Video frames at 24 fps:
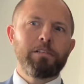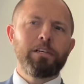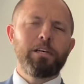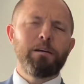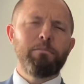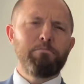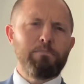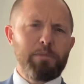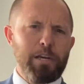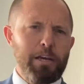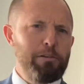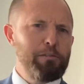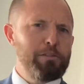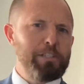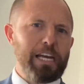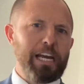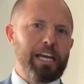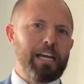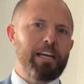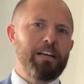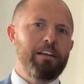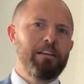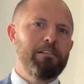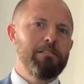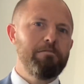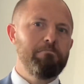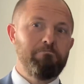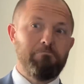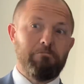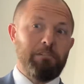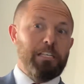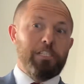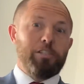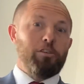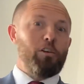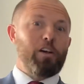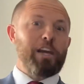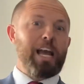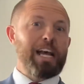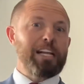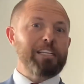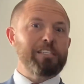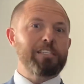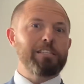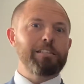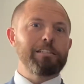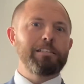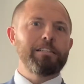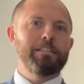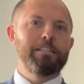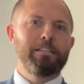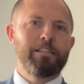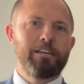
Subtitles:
Music is not cancelled.